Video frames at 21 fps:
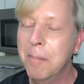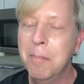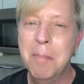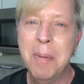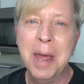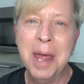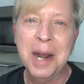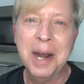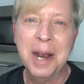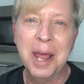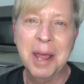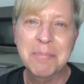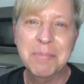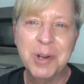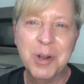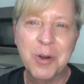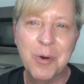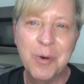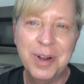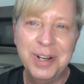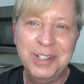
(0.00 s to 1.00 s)
But I'm
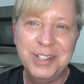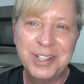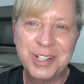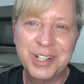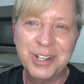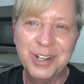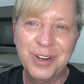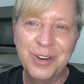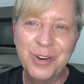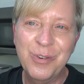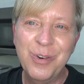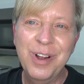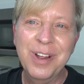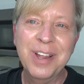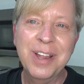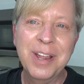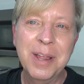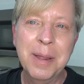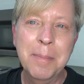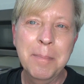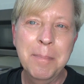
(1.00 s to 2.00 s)
going to
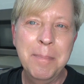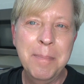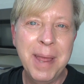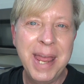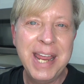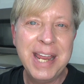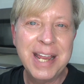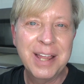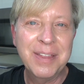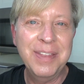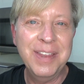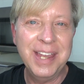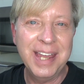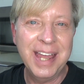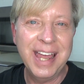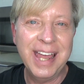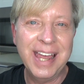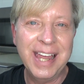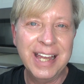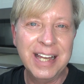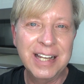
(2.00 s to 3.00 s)
bake the
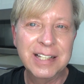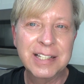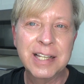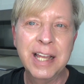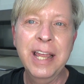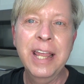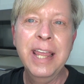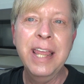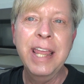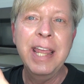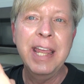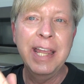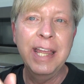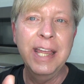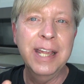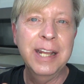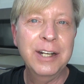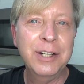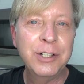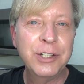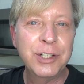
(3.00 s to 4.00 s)
eggs
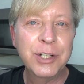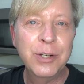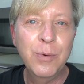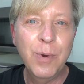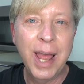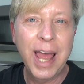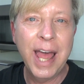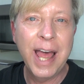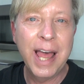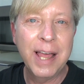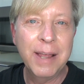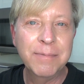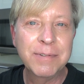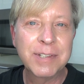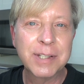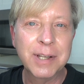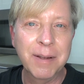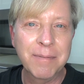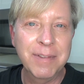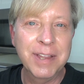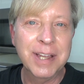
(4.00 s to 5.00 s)
in two
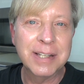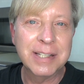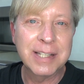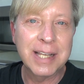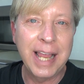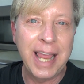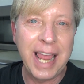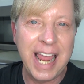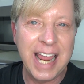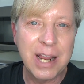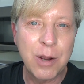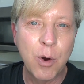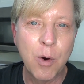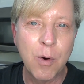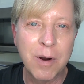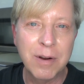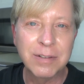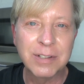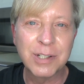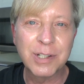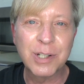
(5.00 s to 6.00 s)
halves of this
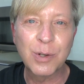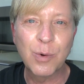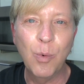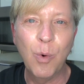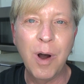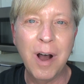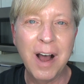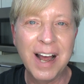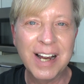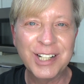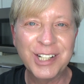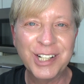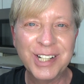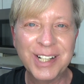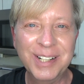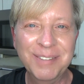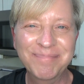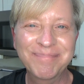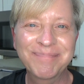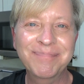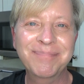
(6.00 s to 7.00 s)
acorn
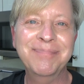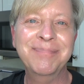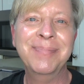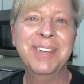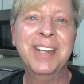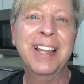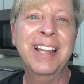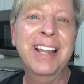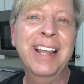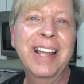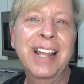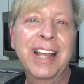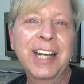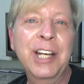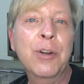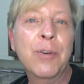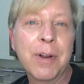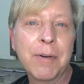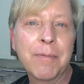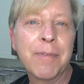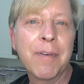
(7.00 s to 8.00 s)
squash.
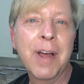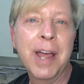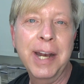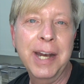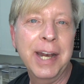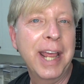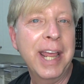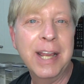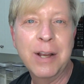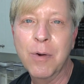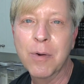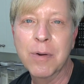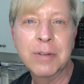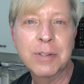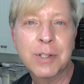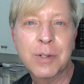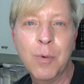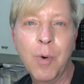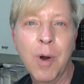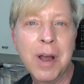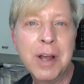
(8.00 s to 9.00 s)
You can find acorn
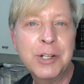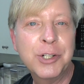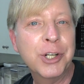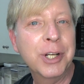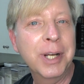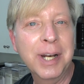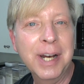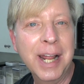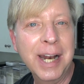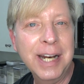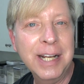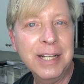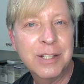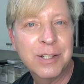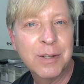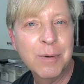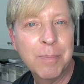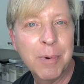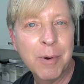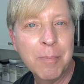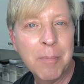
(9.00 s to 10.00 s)
squash in any
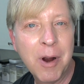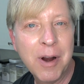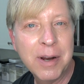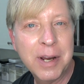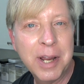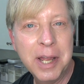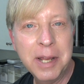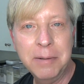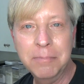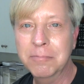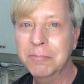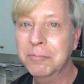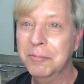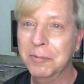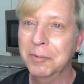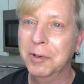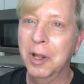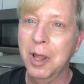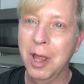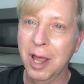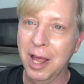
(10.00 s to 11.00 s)
supermarket.
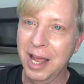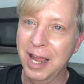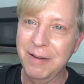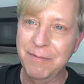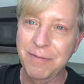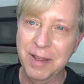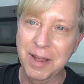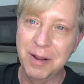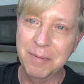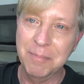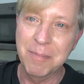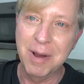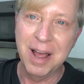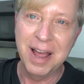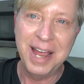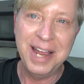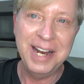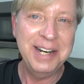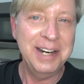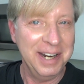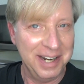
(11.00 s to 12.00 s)
I found
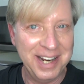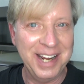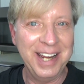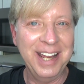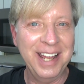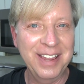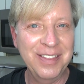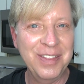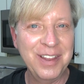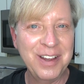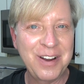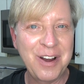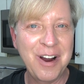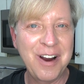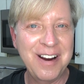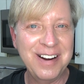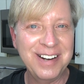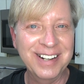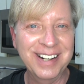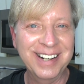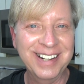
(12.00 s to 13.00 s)
mine in the
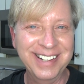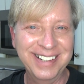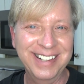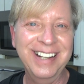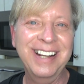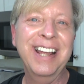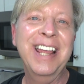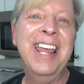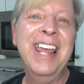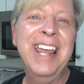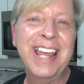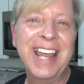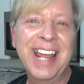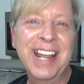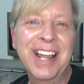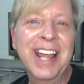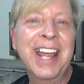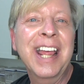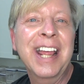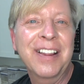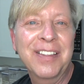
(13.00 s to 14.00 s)
garden.
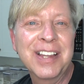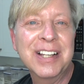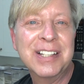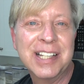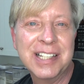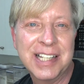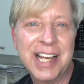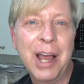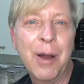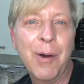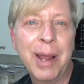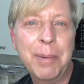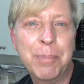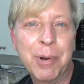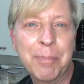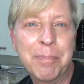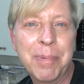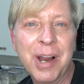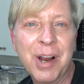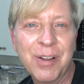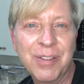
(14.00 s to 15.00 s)
Okay, this is how I
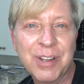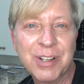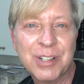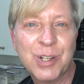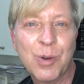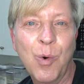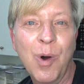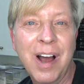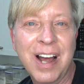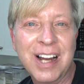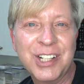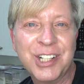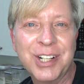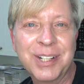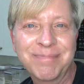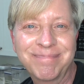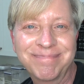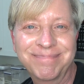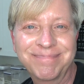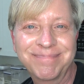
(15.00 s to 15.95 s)
prepare the squash.